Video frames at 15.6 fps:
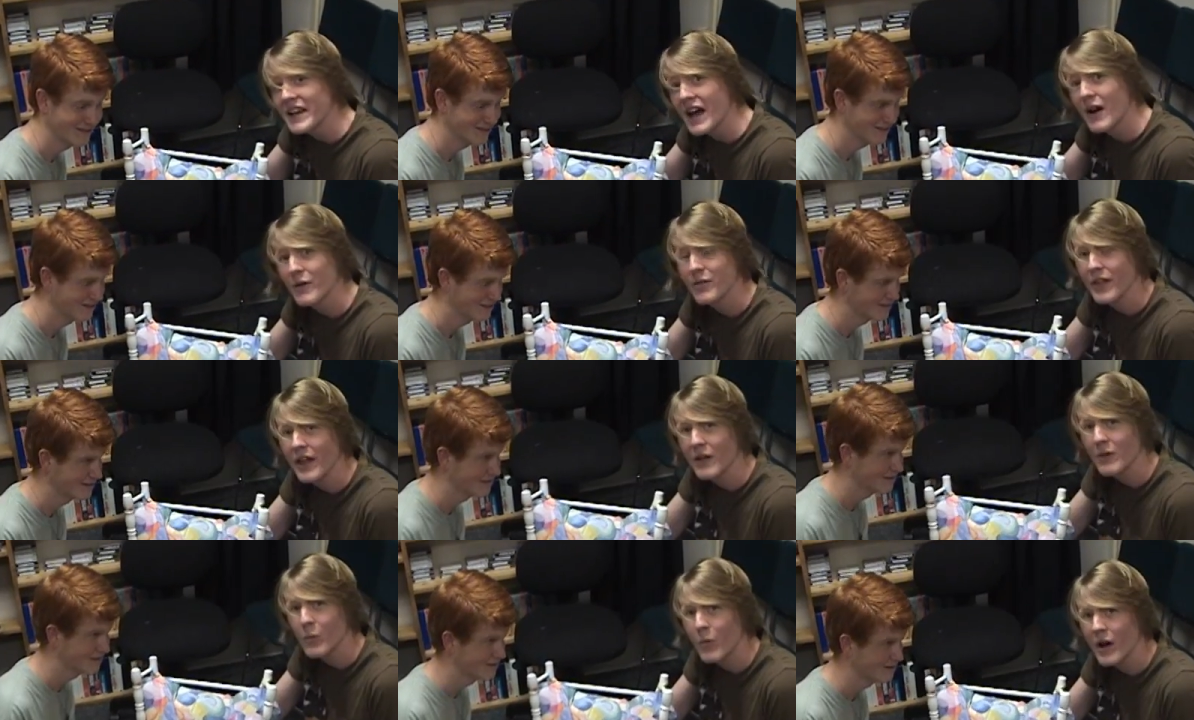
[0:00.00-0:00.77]
Speaker 1: now
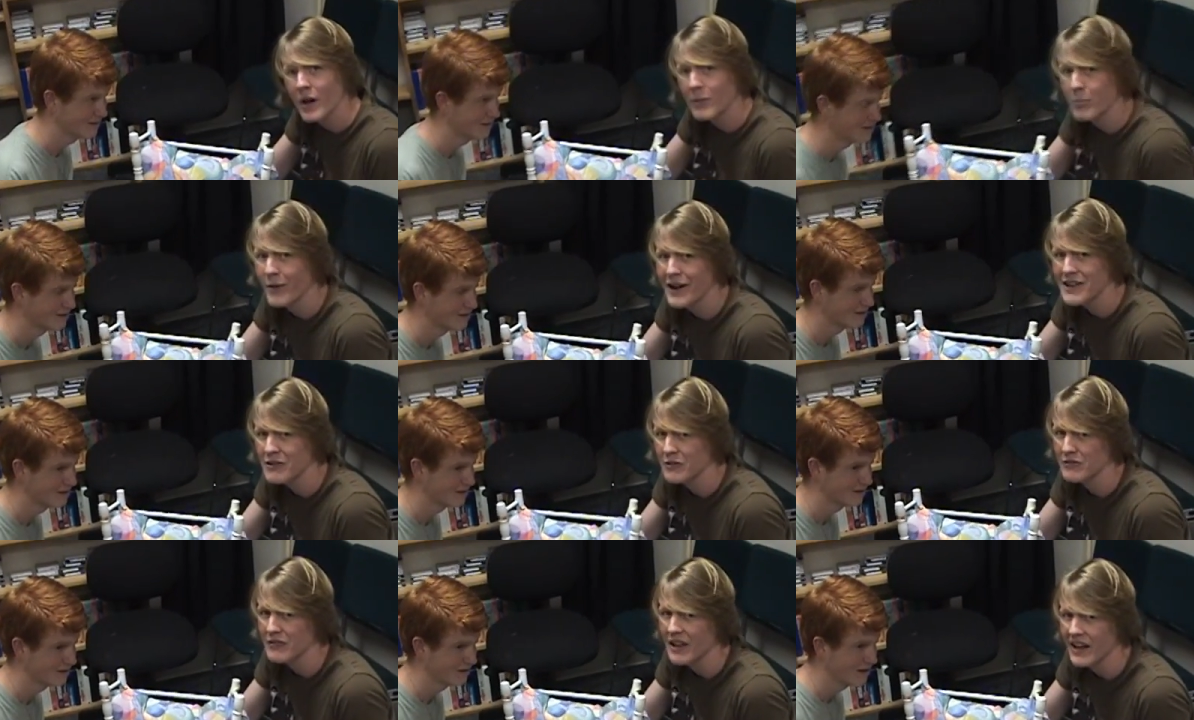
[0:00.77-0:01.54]
that want to break
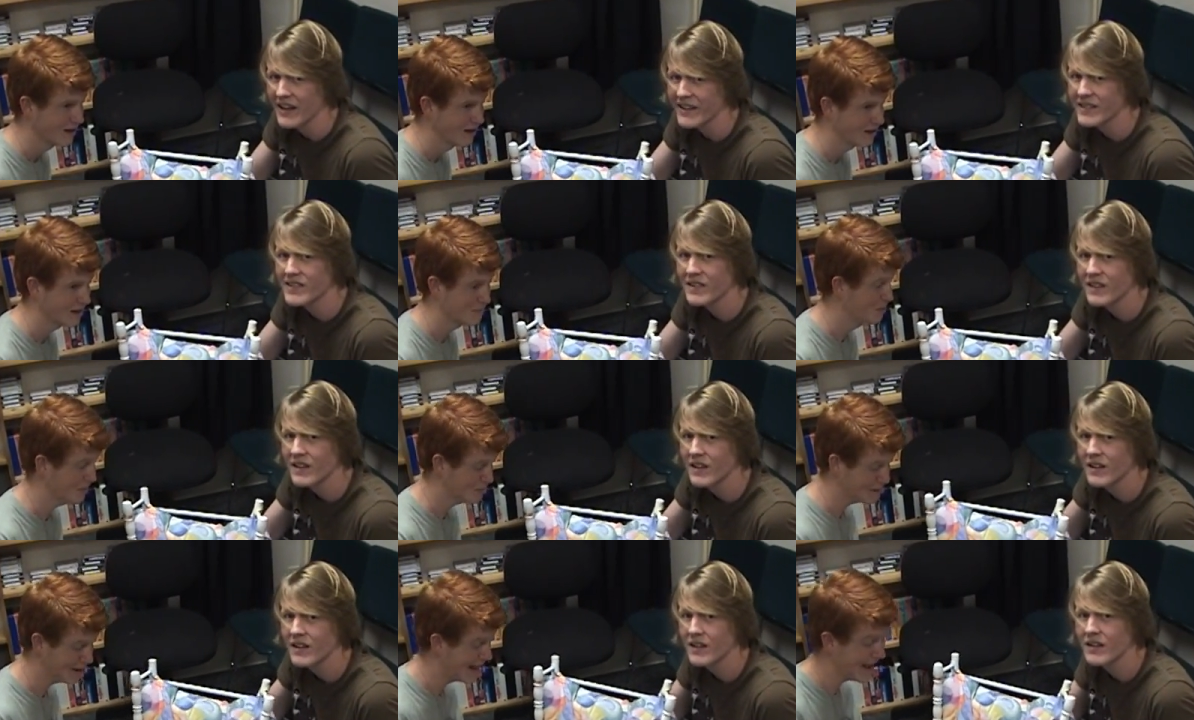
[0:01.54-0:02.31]
your legs.
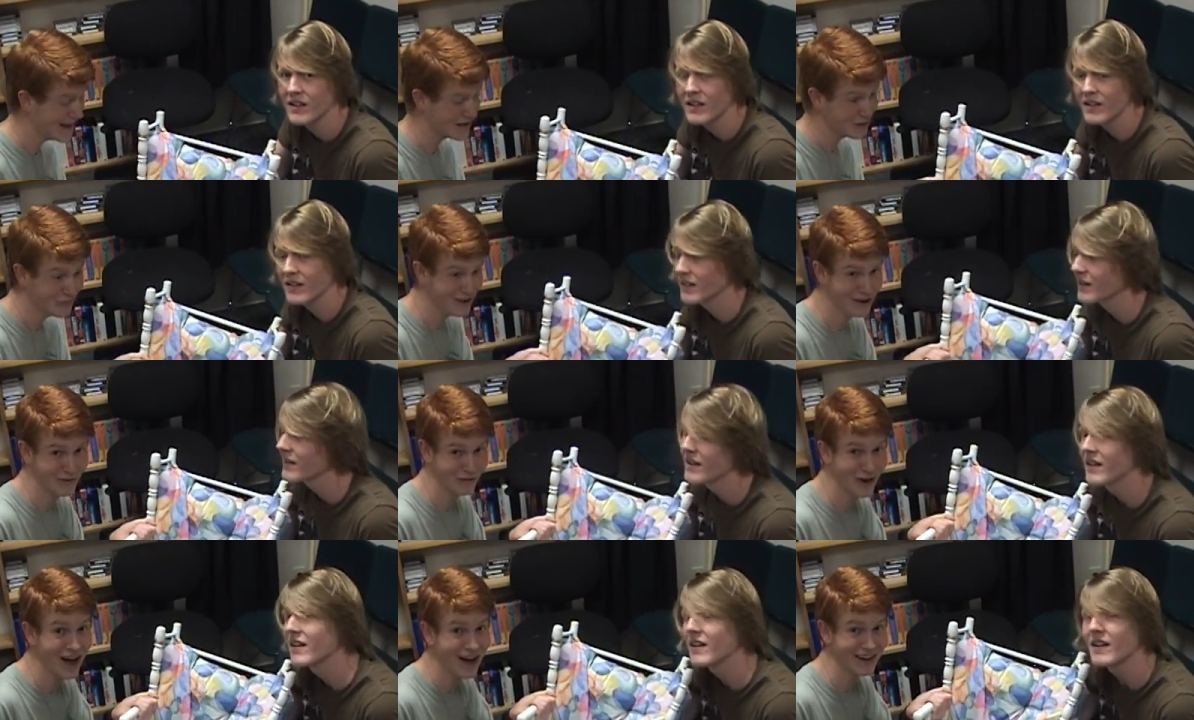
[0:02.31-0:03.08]
But but hey, you've got
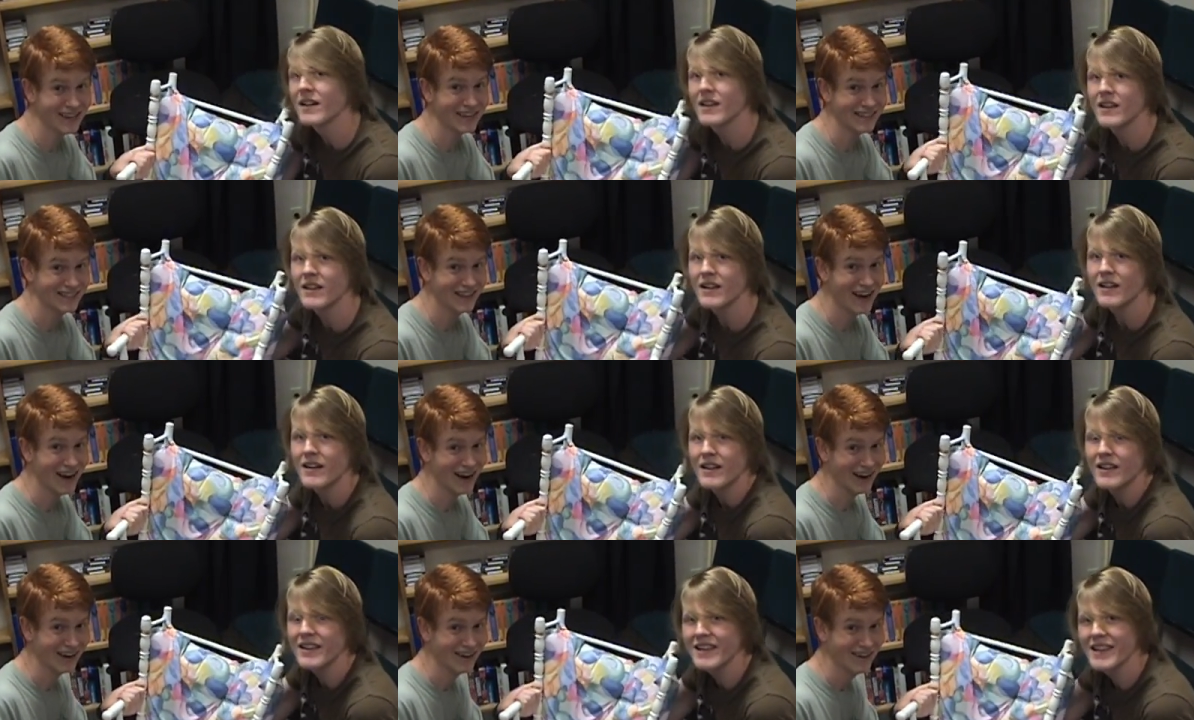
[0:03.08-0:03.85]
what? a rocking
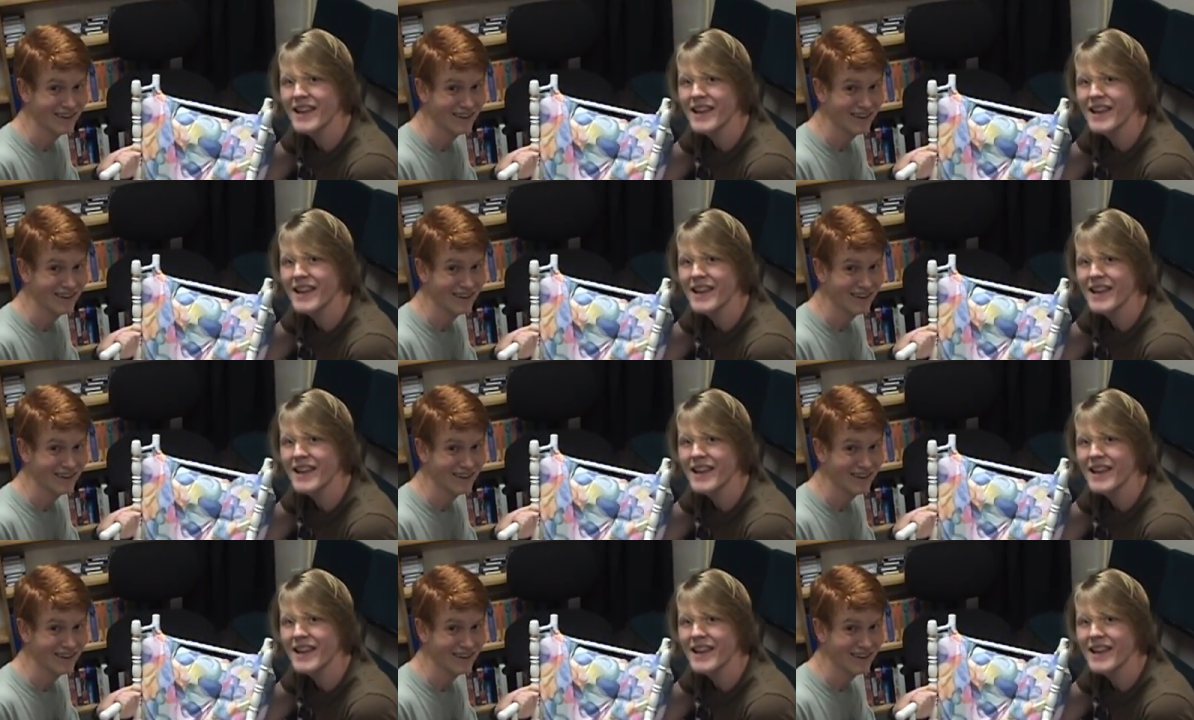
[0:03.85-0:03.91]
chair.